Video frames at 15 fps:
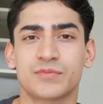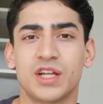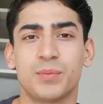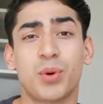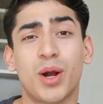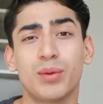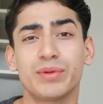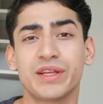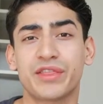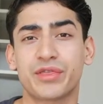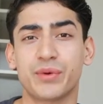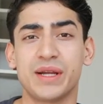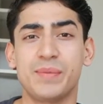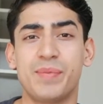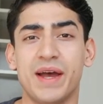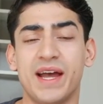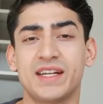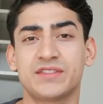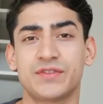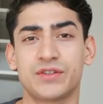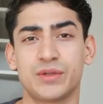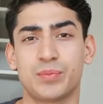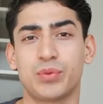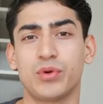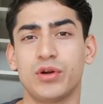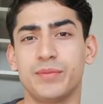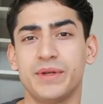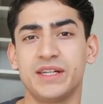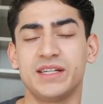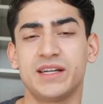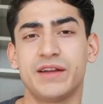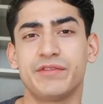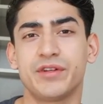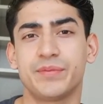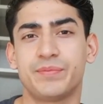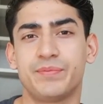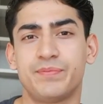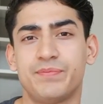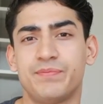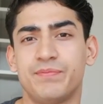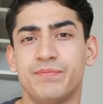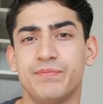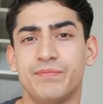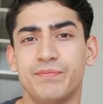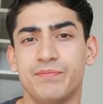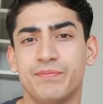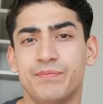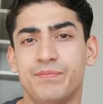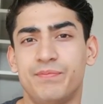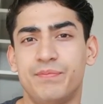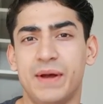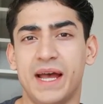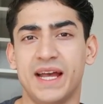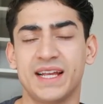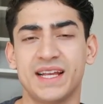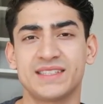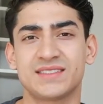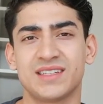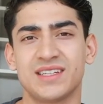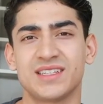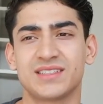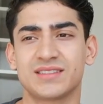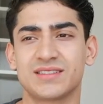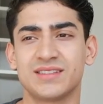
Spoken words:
probably 3 packs for deployment, and every bag has like